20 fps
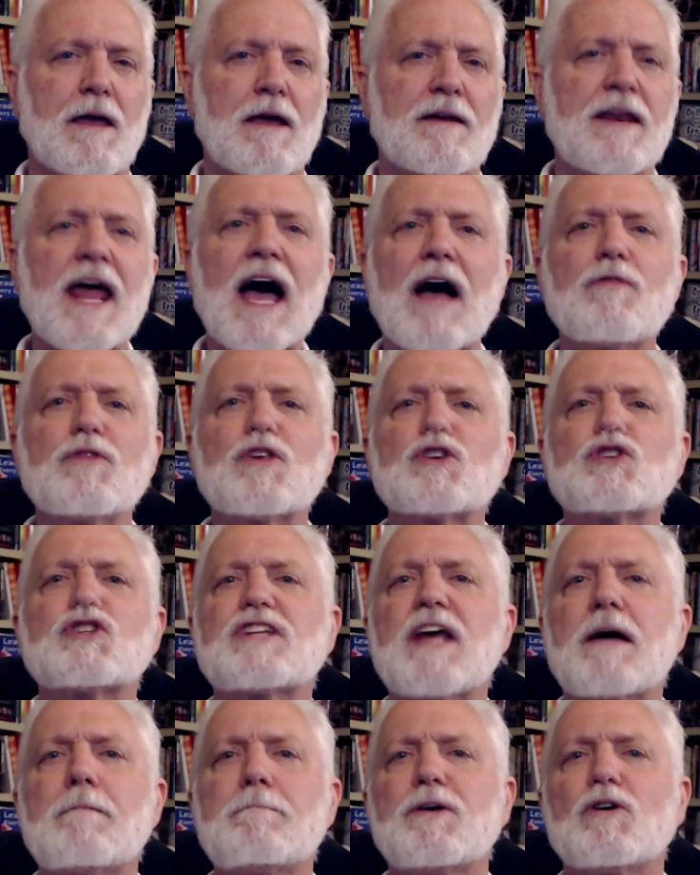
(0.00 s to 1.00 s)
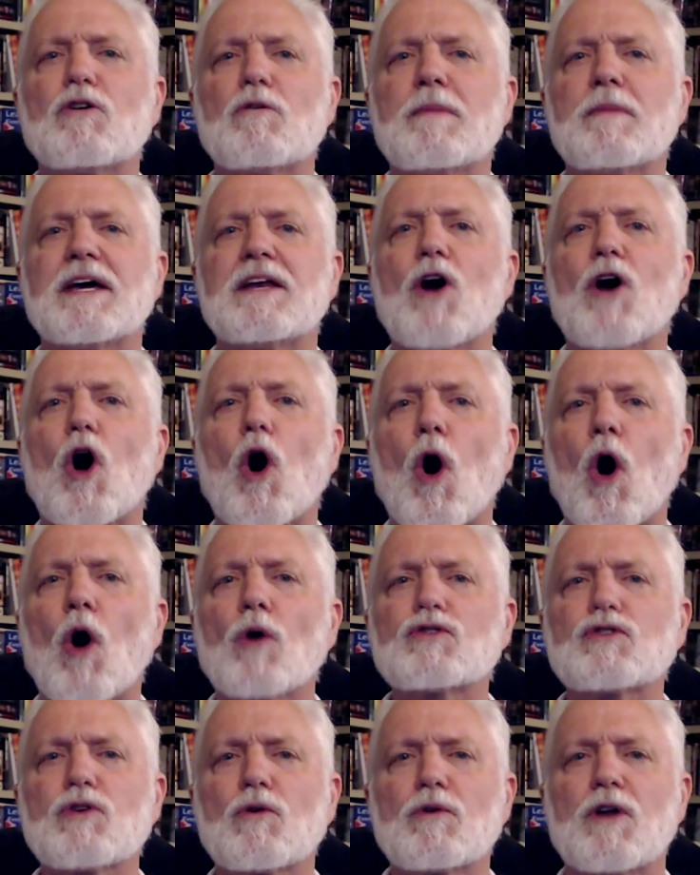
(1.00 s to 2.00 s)
Now, the step pyramid,
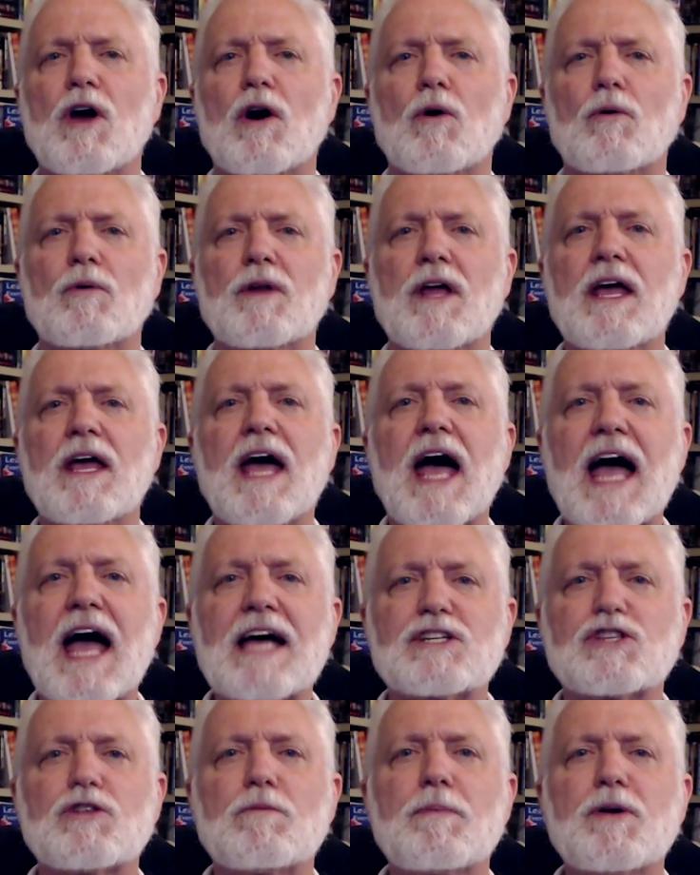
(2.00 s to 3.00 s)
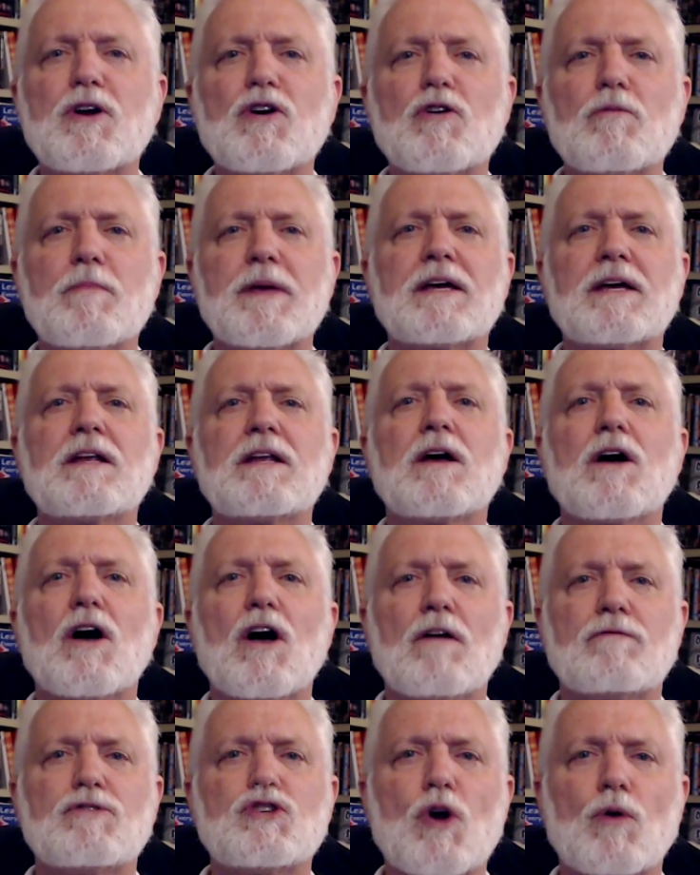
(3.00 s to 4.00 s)
also known as the Pyramid
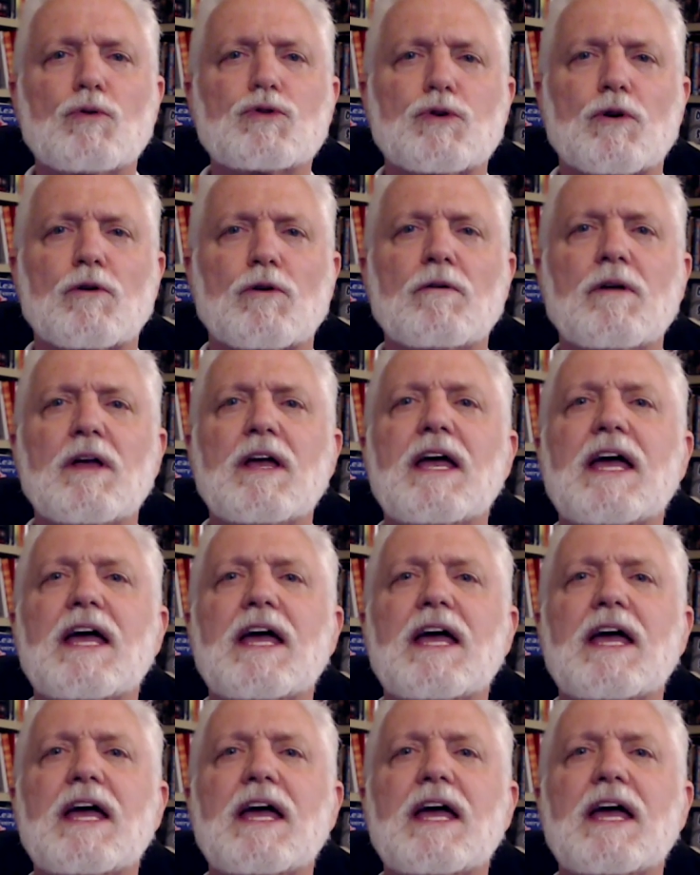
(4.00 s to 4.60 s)
of Djoser,